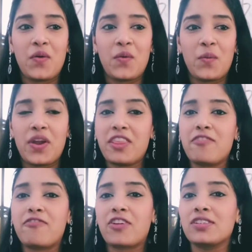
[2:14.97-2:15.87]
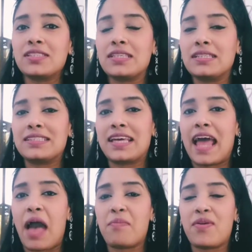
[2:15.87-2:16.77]
one of the first things that
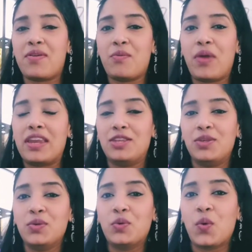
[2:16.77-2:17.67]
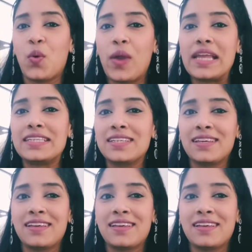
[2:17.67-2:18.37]
happen when you quit,